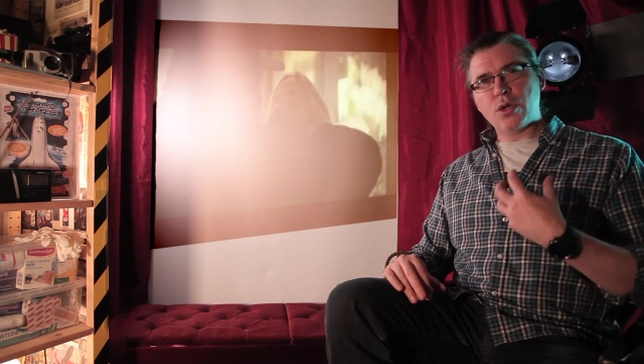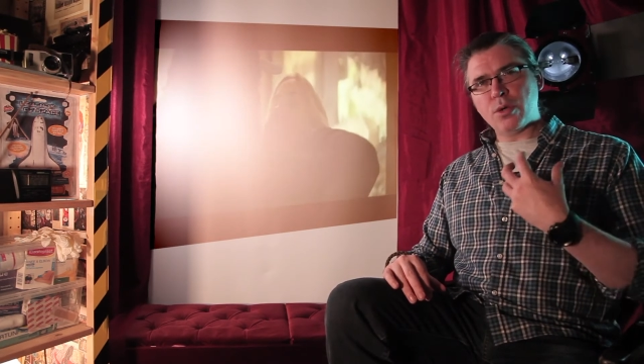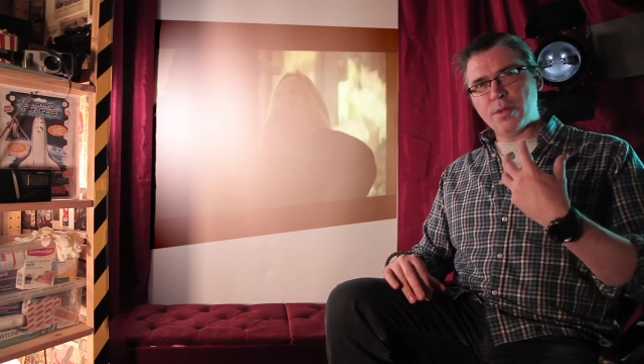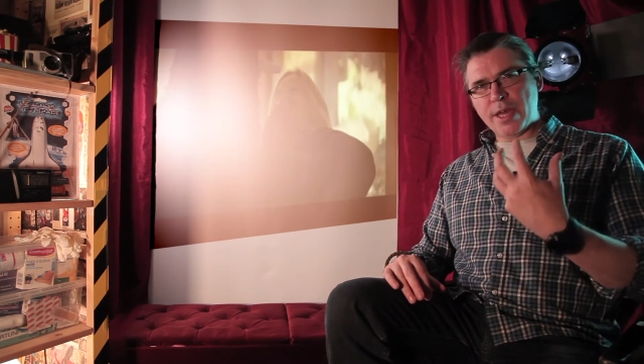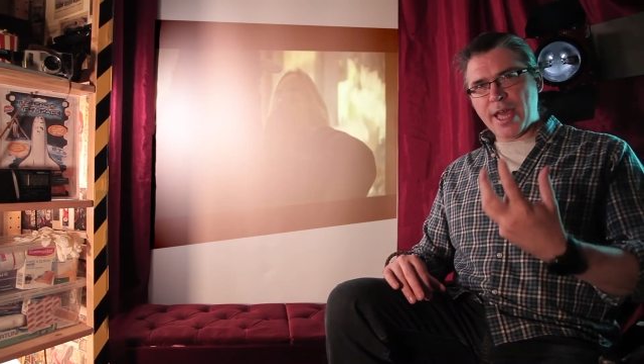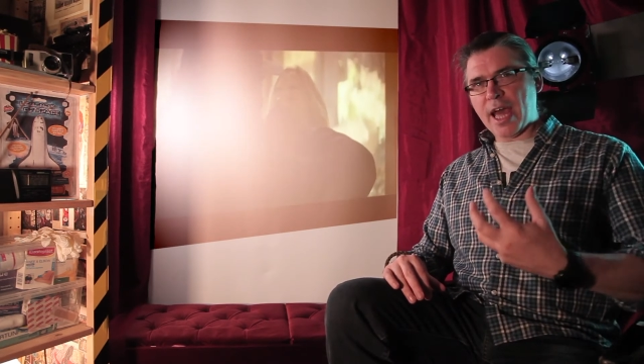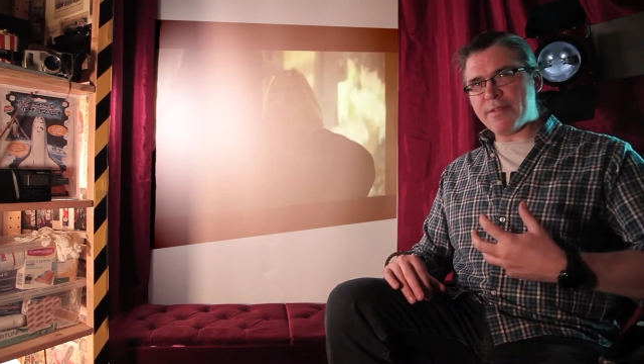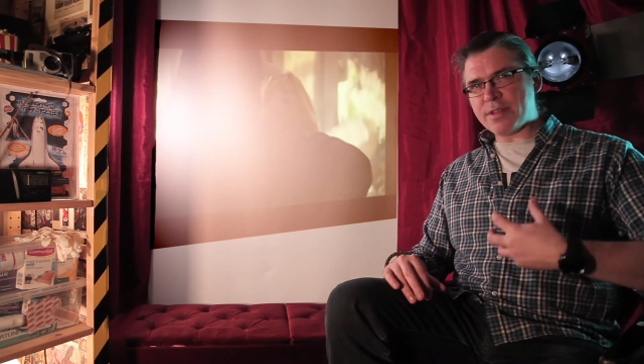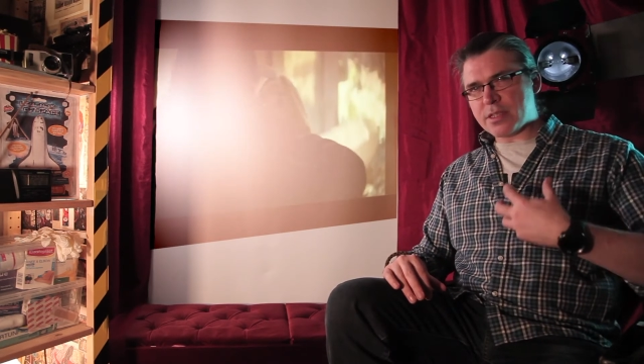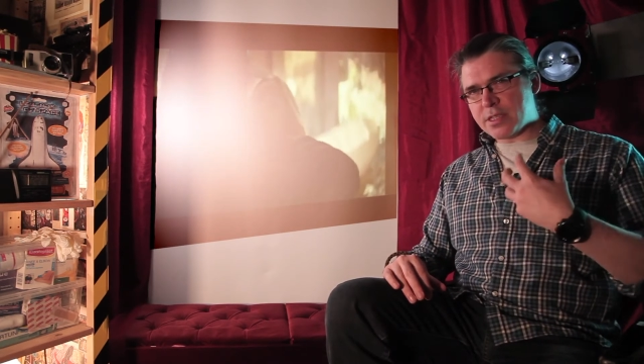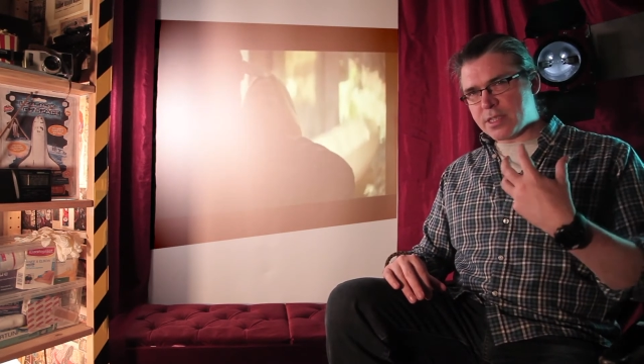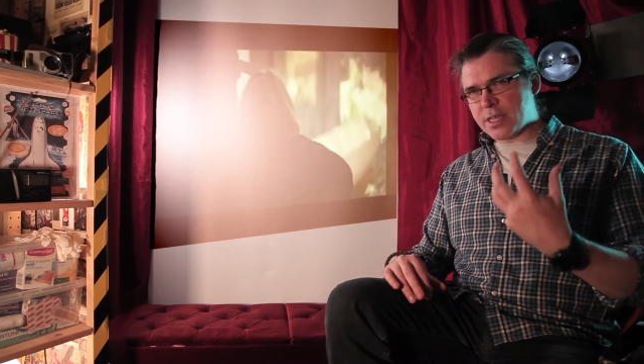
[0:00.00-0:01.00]
who they
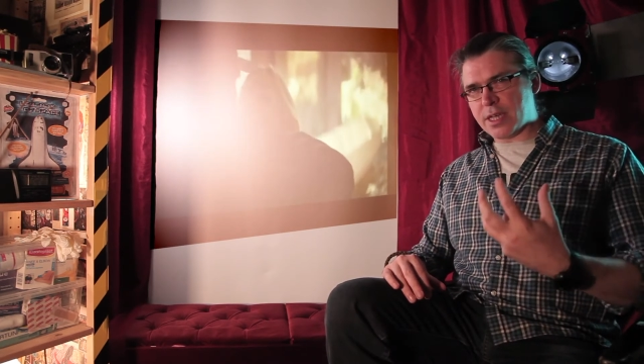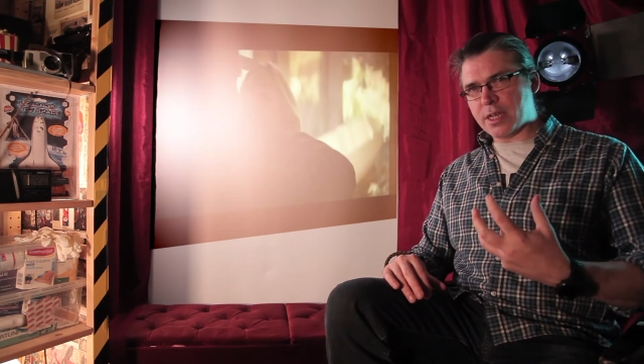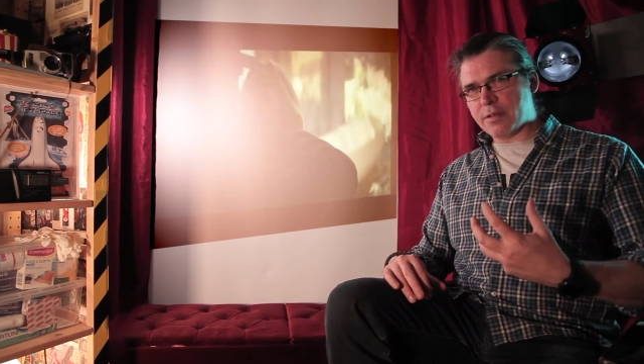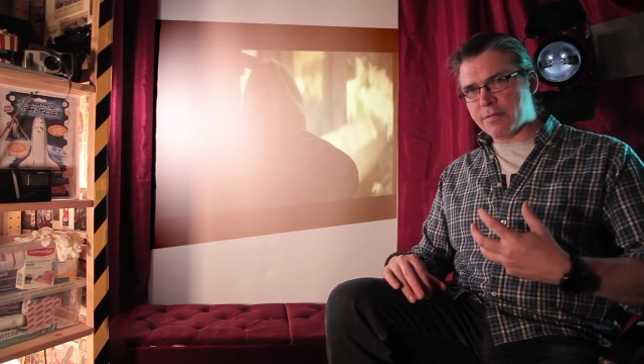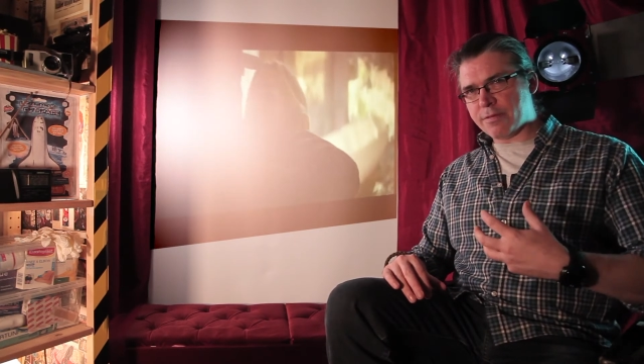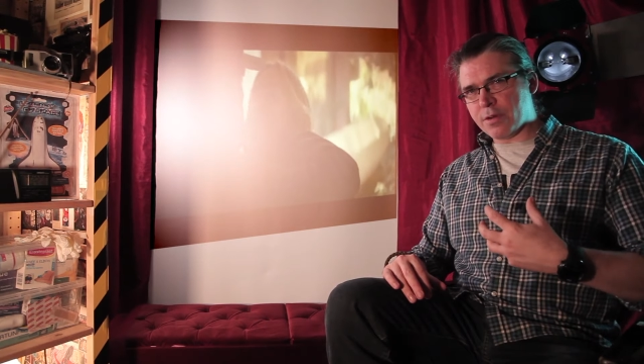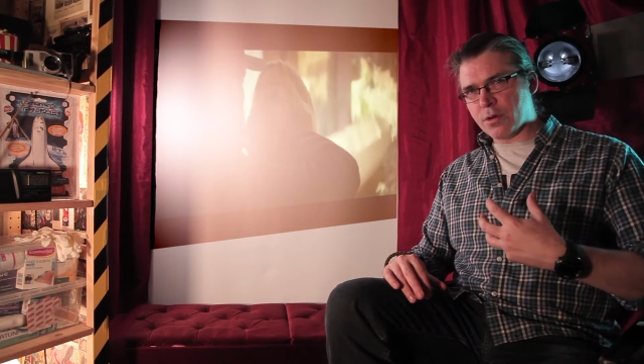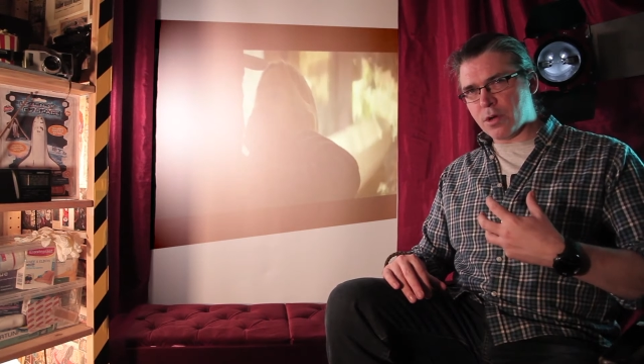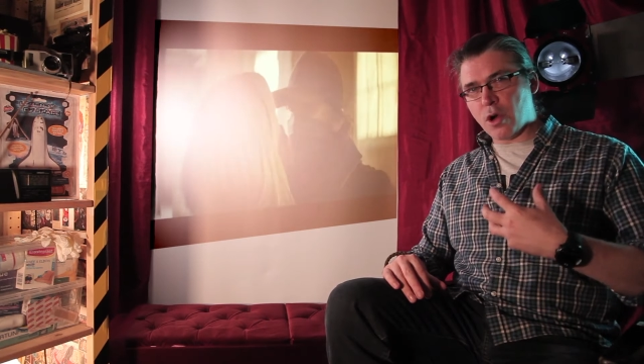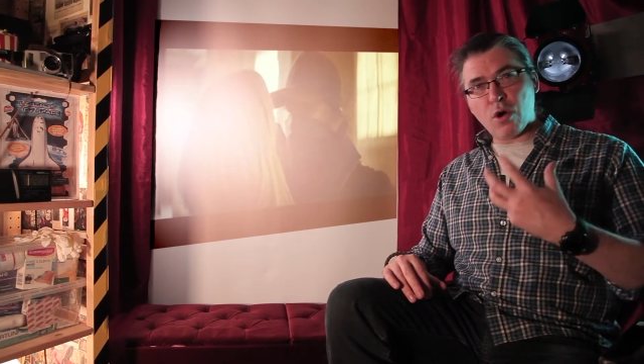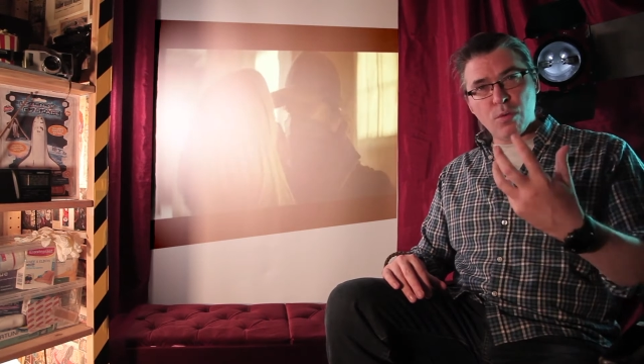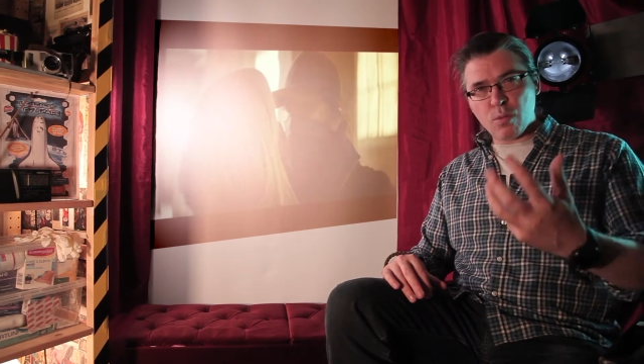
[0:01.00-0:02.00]
haven't seen for
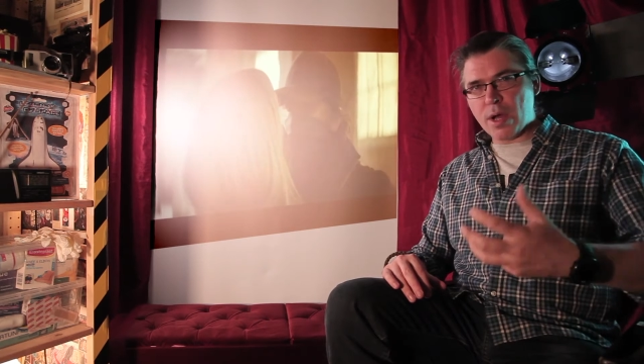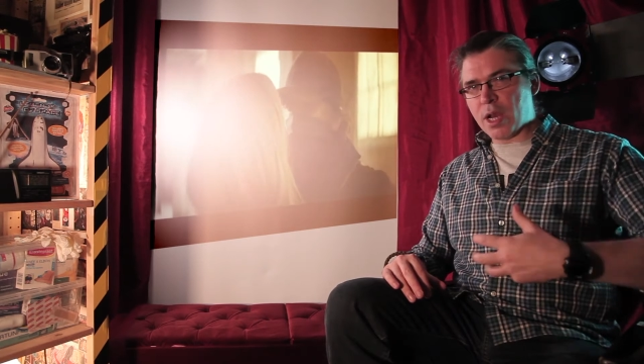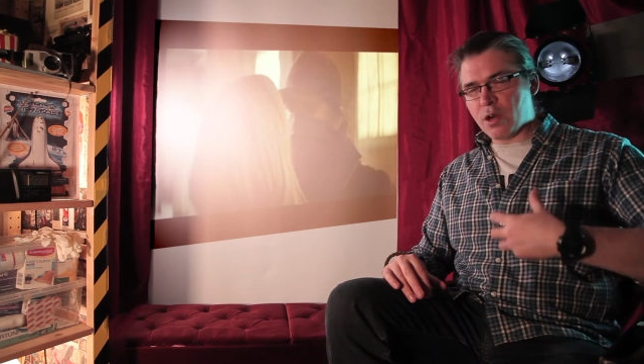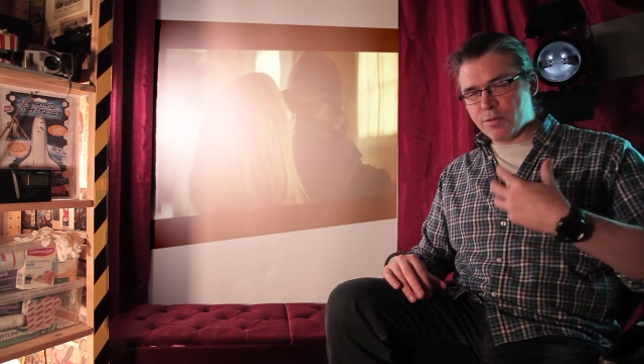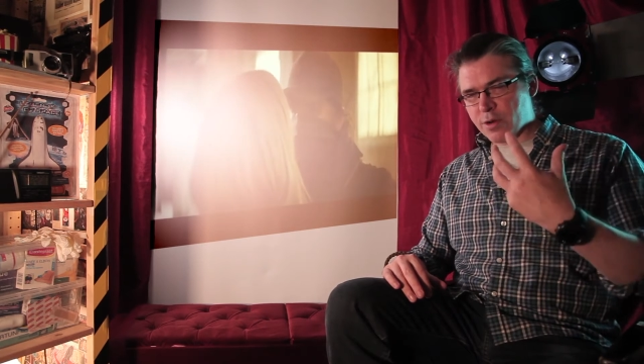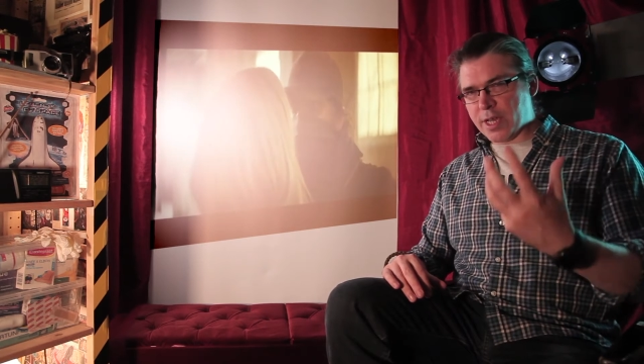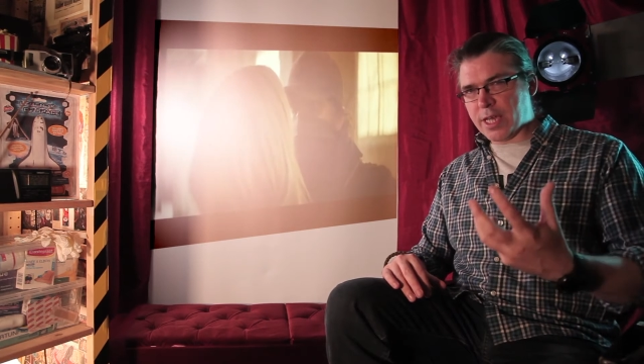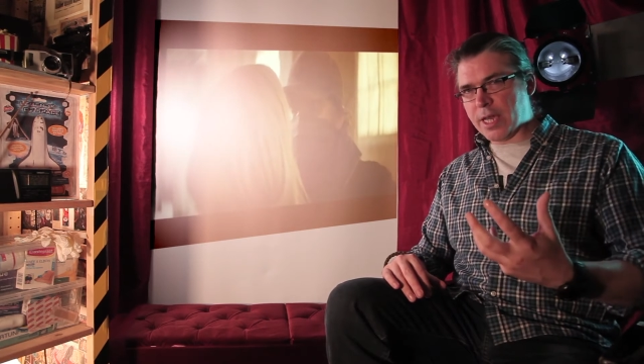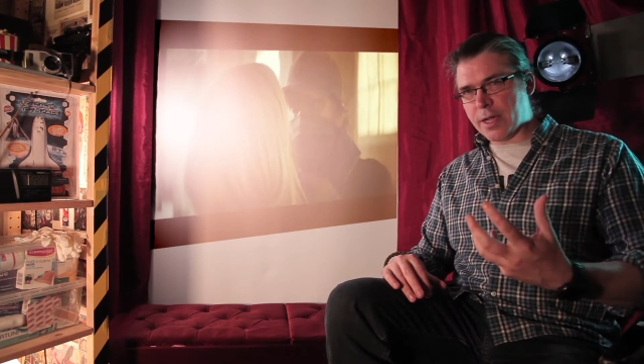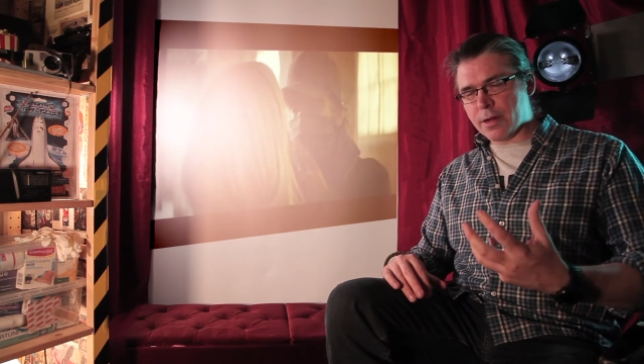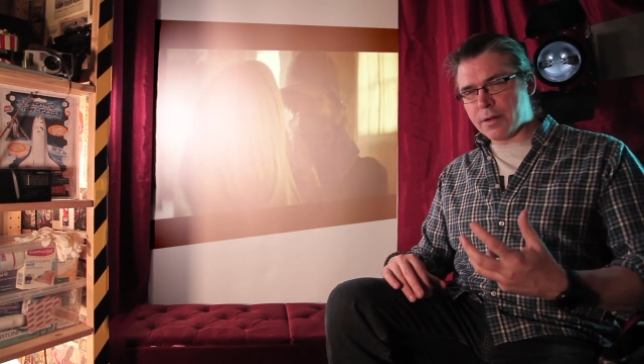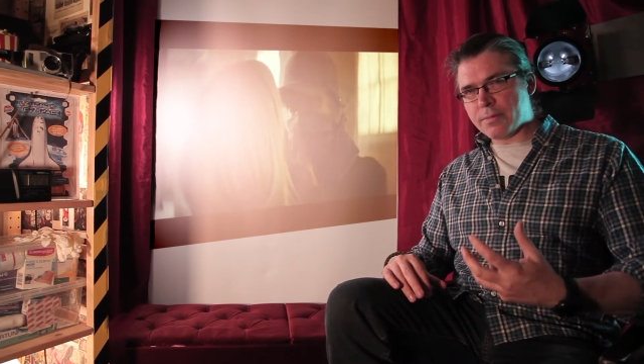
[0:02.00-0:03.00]
well over a
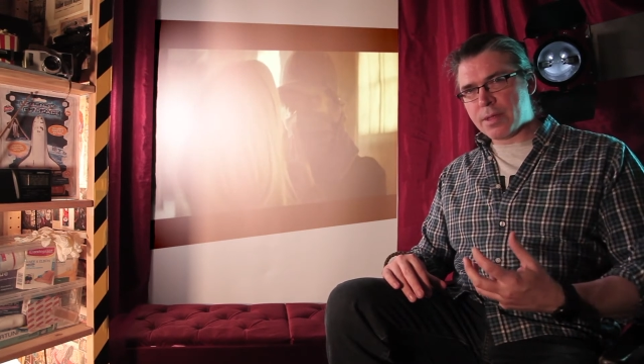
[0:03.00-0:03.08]
year.